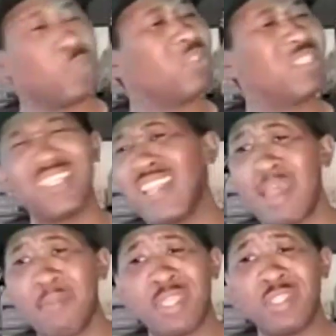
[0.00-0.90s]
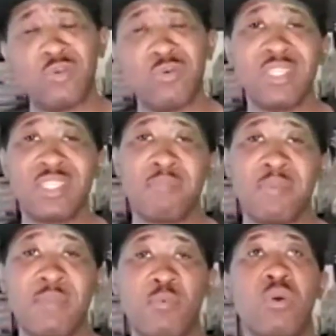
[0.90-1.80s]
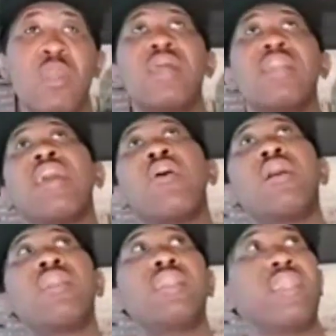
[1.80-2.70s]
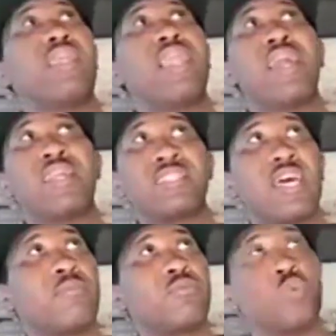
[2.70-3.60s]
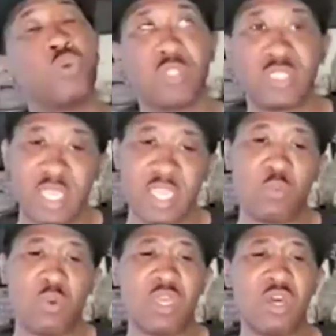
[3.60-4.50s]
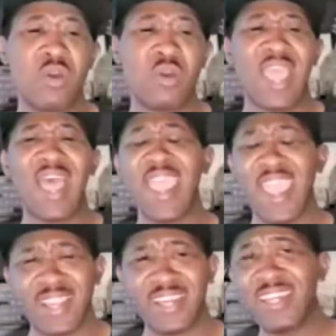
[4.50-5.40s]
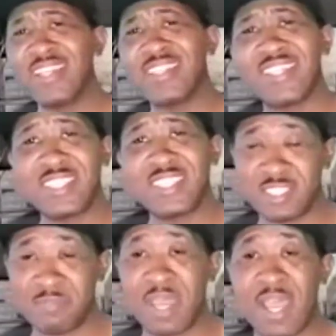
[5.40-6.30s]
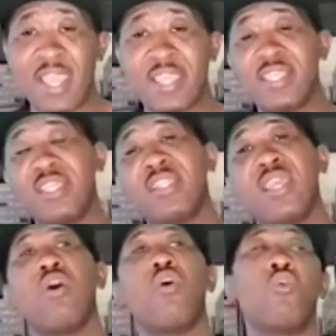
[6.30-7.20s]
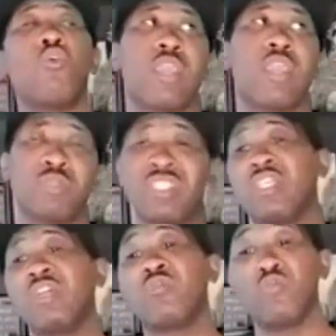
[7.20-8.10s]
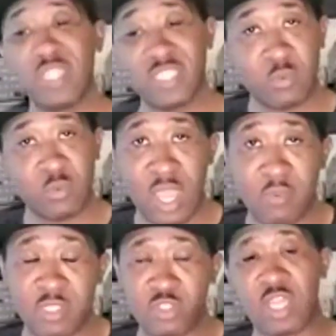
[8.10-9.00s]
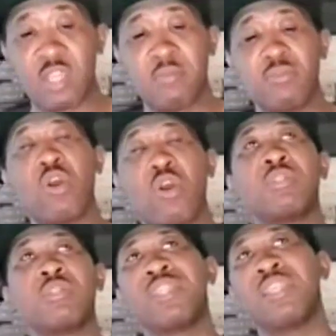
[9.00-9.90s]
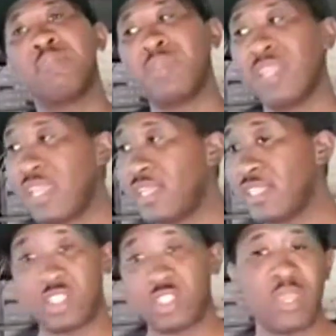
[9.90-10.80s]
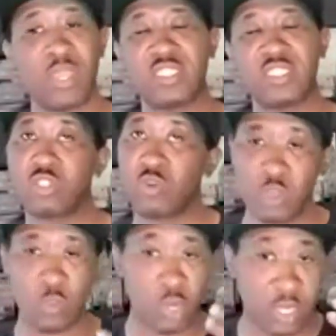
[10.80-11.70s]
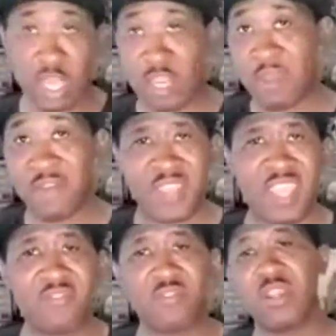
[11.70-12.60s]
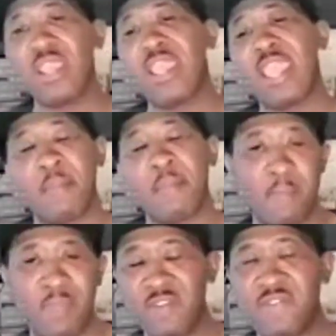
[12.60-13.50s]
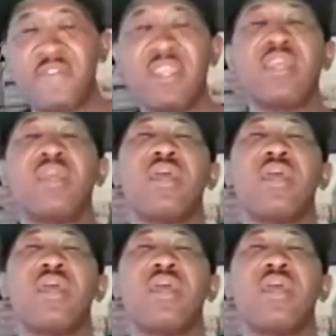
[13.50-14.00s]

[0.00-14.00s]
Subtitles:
You should not be doing it to people. Now, a lot of times we'll say, well, I had good intentions behind it, or it was a good reason why I was trying to, I was manipulating the situation so it could work out in my favor and my benefit.